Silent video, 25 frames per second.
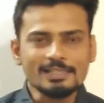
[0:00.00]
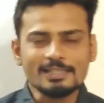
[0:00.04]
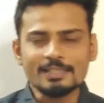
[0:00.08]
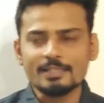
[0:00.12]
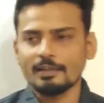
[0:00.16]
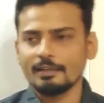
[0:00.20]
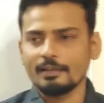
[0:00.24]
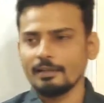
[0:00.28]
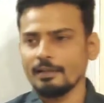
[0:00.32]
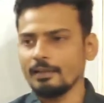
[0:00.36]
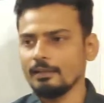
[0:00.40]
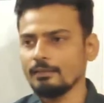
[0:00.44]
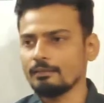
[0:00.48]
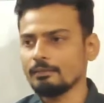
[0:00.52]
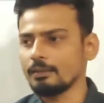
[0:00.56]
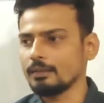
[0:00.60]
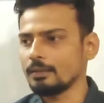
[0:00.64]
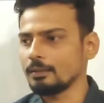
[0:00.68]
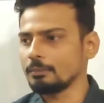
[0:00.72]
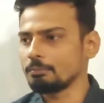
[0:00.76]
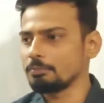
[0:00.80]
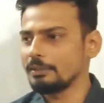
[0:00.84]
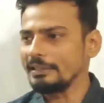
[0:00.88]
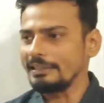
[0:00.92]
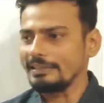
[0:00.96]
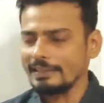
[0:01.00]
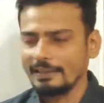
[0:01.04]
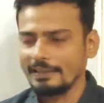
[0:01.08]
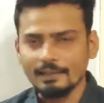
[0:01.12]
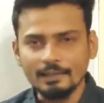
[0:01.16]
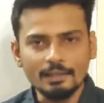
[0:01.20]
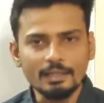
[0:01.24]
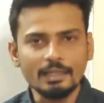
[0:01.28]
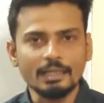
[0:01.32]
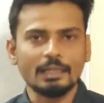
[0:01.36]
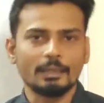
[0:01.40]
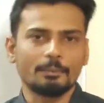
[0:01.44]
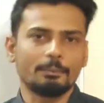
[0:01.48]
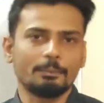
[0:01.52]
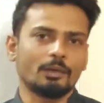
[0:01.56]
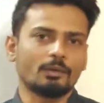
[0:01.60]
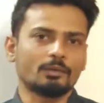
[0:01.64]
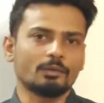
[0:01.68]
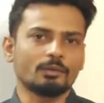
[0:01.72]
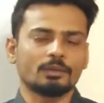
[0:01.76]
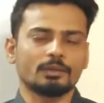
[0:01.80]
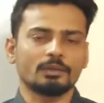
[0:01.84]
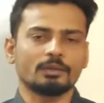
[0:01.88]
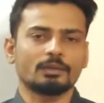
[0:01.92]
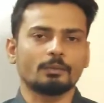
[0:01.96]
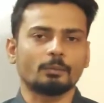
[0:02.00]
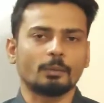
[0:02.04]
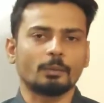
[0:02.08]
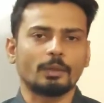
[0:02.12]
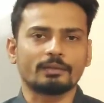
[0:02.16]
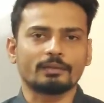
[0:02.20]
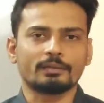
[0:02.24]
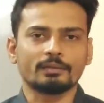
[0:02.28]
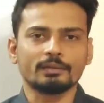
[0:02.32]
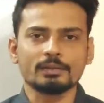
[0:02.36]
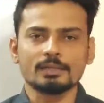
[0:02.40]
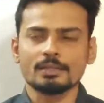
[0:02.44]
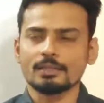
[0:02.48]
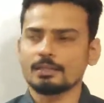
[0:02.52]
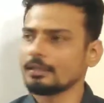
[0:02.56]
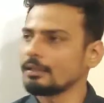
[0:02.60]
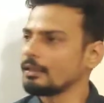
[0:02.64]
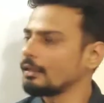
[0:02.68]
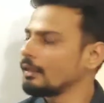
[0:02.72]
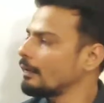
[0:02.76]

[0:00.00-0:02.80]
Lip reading: study detailed about the vectors,